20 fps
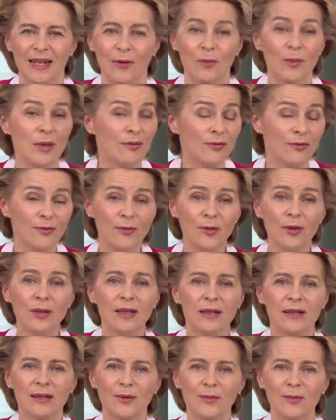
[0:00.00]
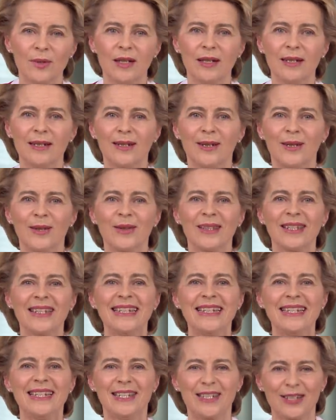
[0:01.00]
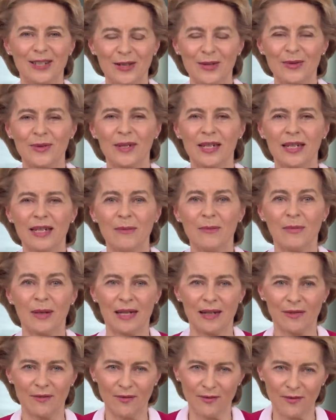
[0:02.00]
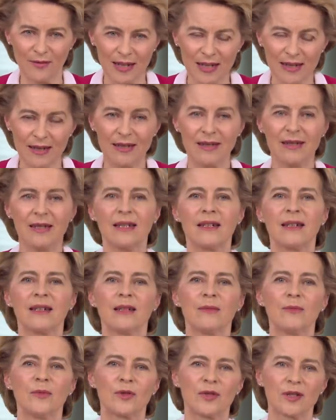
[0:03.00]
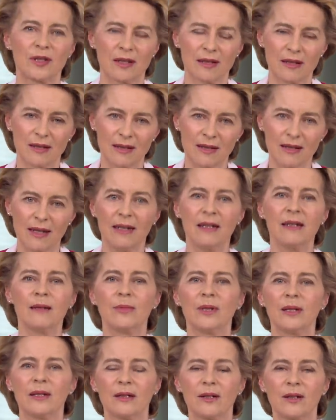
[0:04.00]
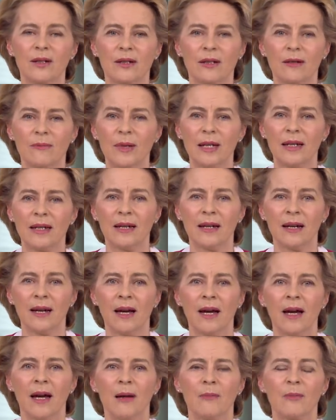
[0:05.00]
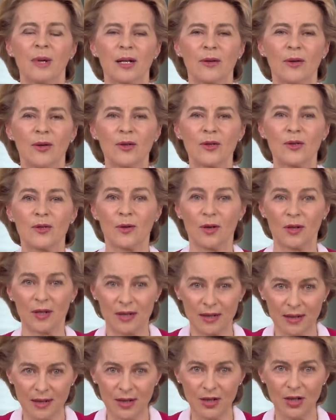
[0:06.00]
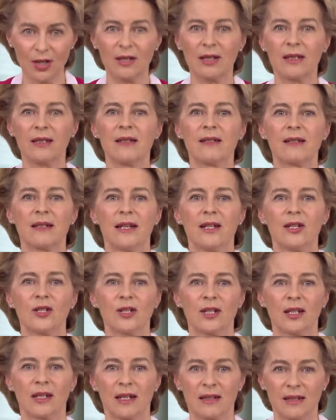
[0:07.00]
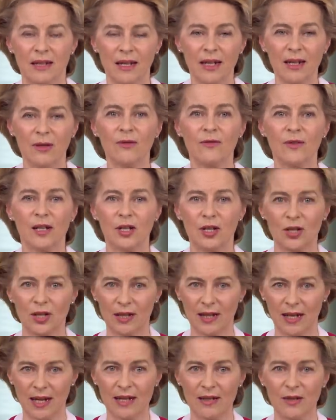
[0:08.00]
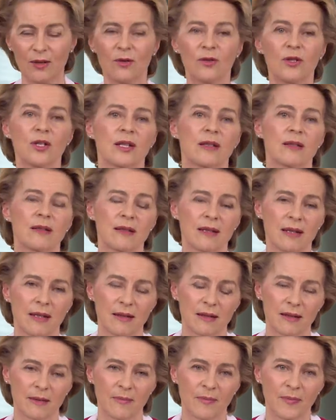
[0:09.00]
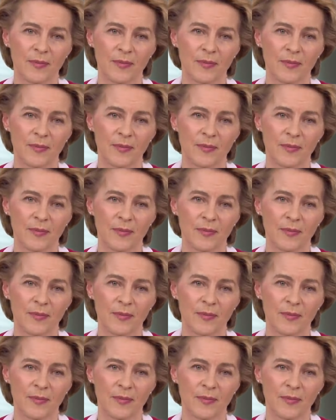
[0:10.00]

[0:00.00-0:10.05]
We fully agree on the need to keep investing in a more sustainable economy, but also on digitalization and innovation, as you just said.